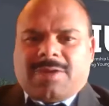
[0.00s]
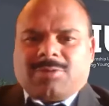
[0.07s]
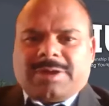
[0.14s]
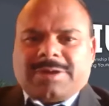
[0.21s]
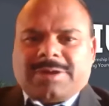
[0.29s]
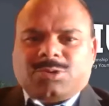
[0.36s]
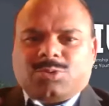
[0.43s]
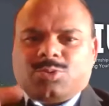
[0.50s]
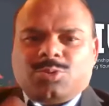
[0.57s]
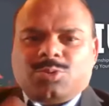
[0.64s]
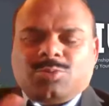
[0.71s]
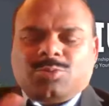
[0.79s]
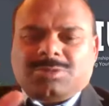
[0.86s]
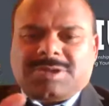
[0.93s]
I would like
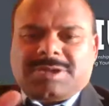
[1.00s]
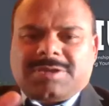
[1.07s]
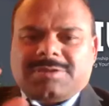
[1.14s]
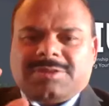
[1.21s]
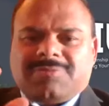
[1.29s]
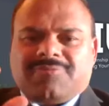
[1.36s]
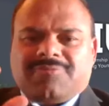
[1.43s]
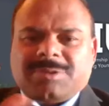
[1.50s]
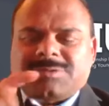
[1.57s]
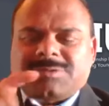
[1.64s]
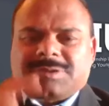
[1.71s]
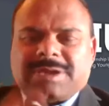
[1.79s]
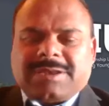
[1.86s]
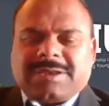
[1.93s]
to take the
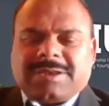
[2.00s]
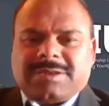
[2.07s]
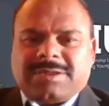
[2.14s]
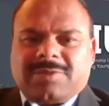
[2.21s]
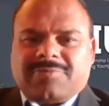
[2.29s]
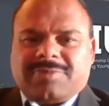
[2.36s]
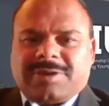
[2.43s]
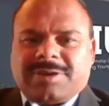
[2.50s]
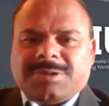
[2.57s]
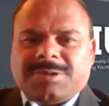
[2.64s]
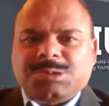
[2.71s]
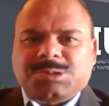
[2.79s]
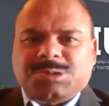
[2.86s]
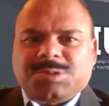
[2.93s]
first category of
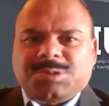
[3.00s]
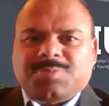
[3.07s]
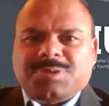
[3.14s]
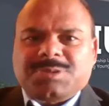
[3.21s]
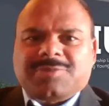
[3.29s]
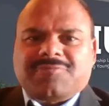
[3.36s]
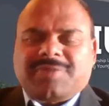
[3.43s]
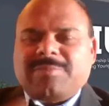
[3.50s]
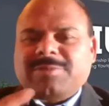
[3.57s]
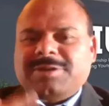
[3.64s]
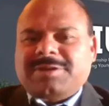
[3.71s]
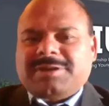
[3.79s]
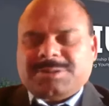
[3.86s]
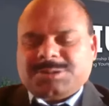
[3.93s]
relationship is the
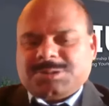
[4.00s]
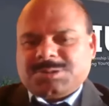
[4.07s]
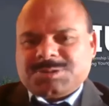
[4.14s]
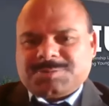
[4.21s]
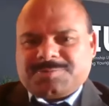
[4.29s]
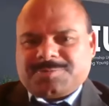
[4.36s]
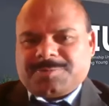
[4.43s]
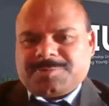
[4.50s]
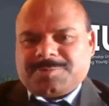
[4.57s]
family relationship.